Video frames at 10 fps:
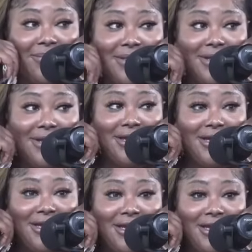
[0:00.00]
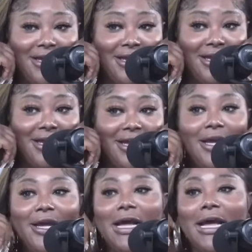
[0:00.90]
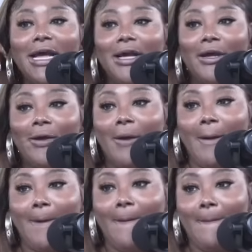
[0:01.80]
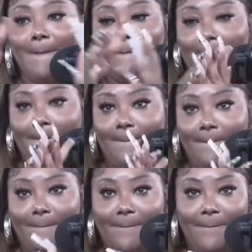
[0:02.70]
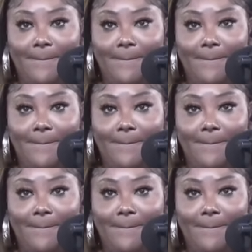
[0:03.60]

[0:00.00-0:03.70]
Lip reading: Nobody speaks.